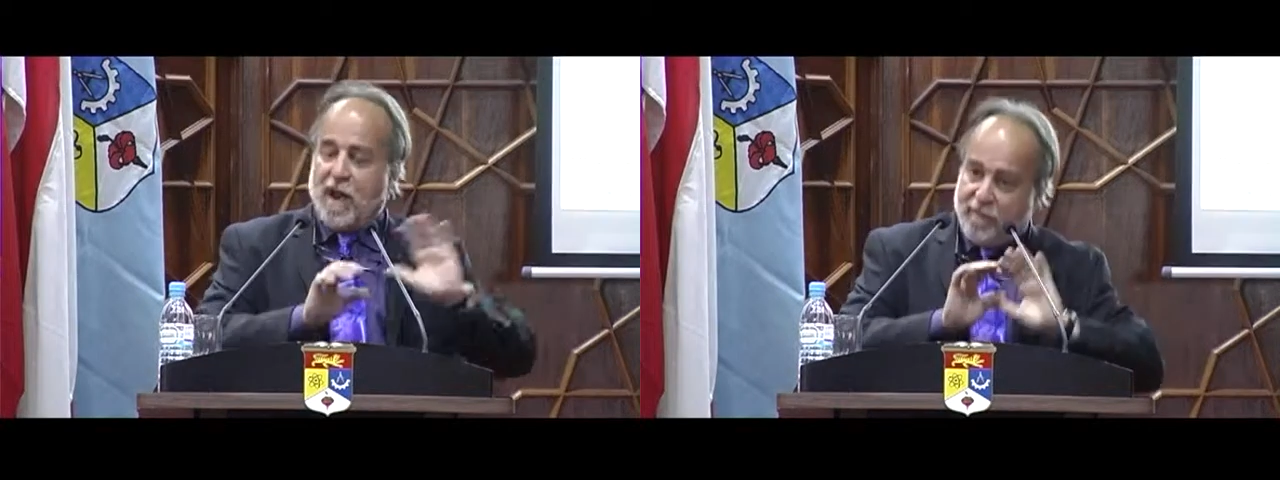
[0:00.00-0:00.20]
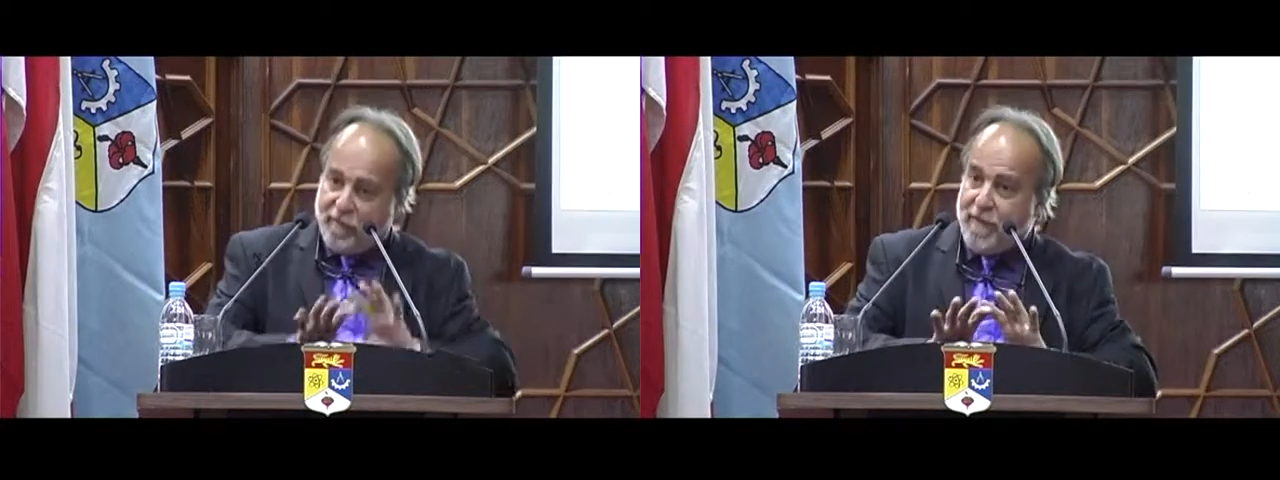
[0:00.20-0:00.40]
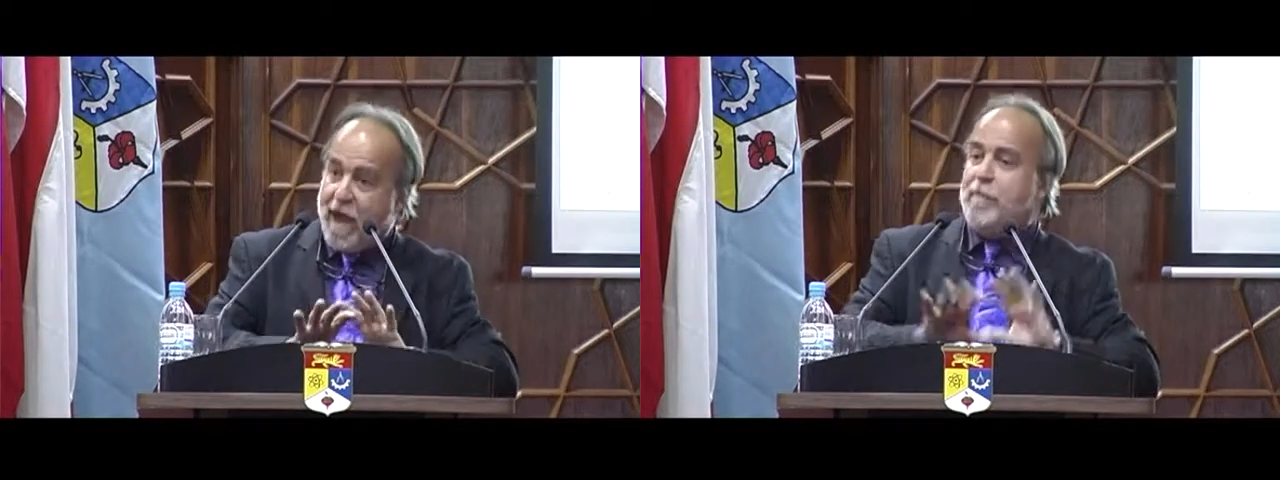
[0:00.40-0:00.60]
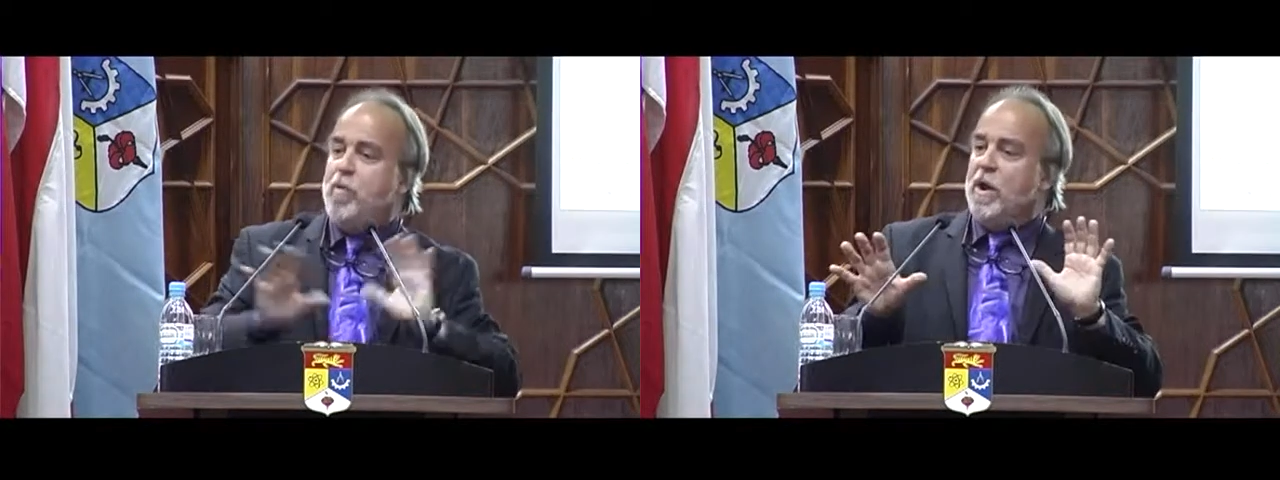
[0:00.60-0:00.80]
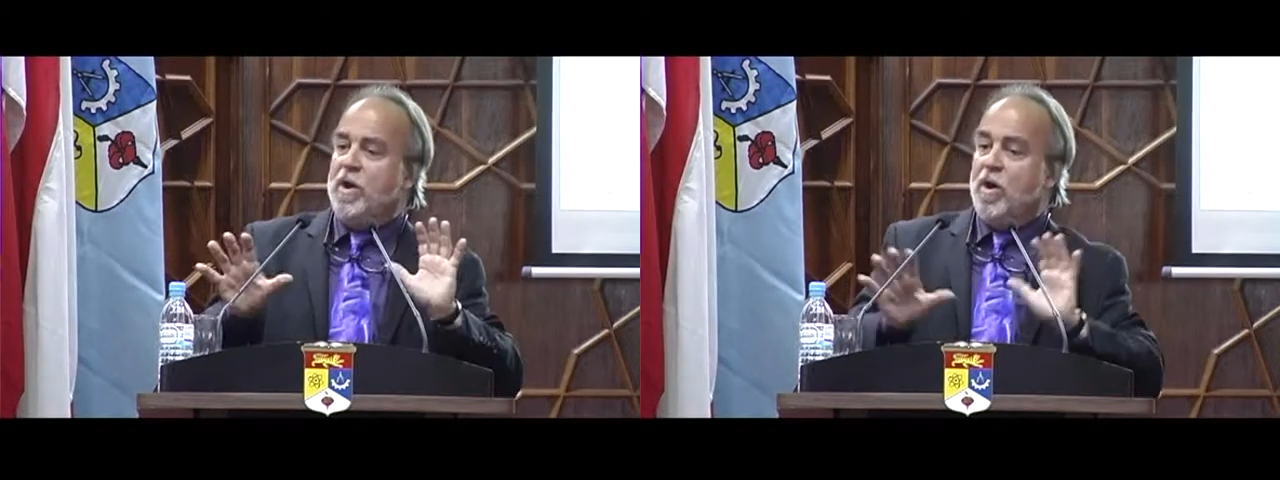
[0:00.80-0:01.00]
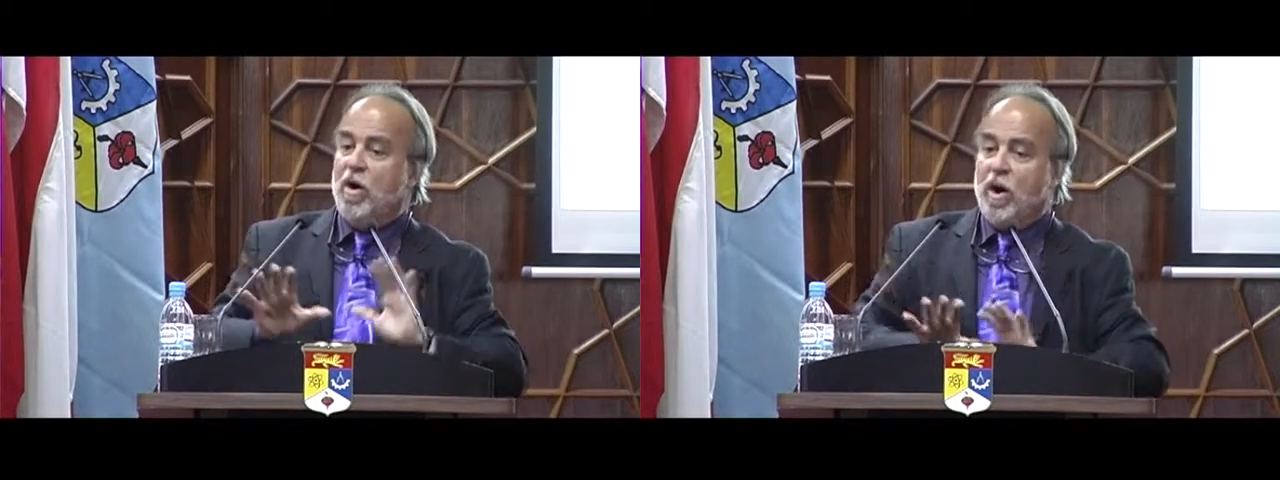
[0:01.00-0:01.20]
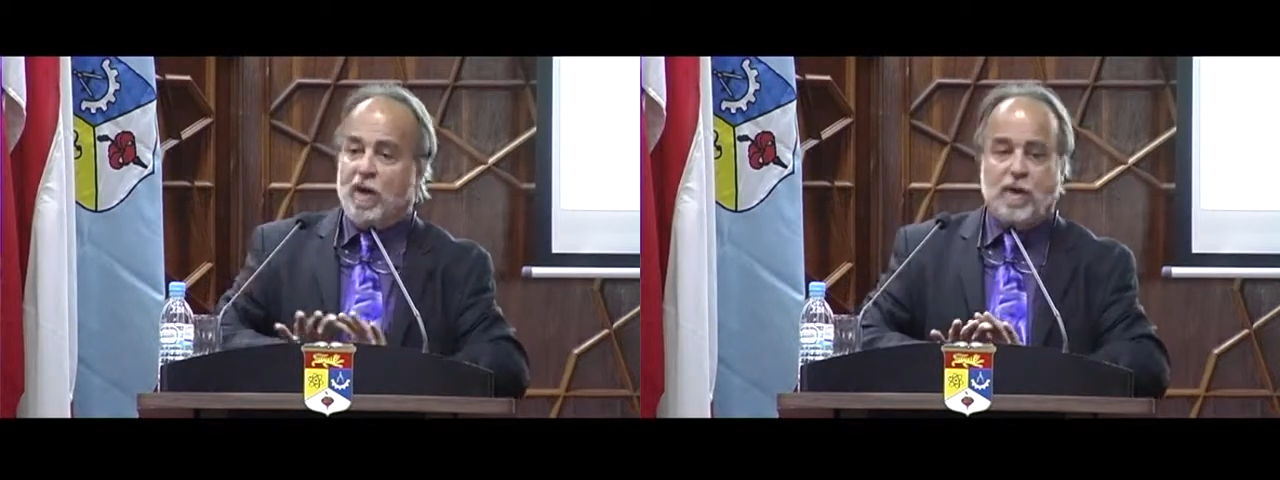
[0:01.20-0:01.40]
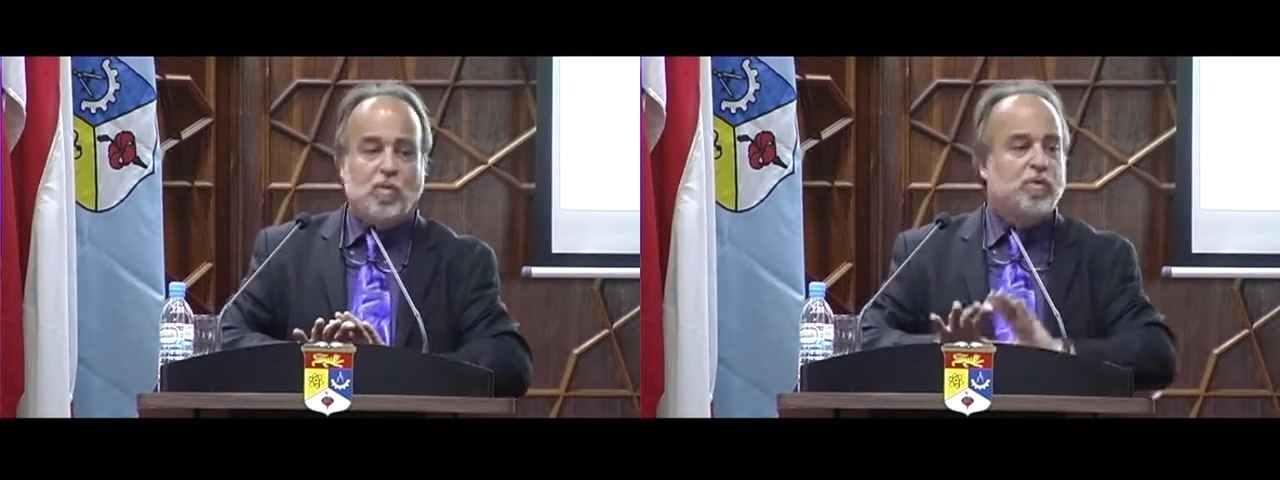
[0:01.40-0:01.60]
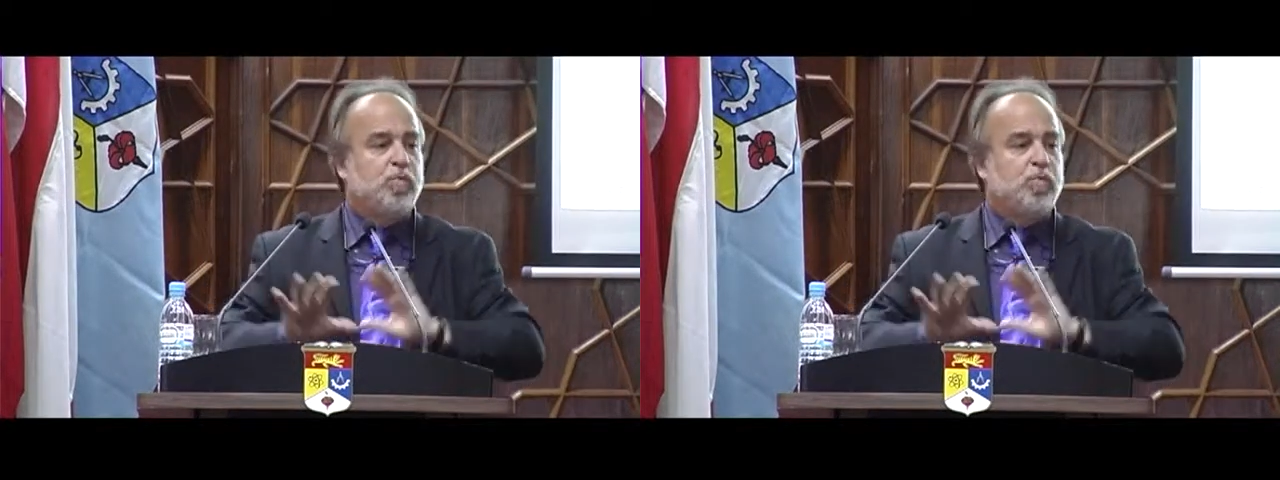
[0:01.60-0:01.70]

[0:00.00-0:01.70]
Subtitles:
from that point on there was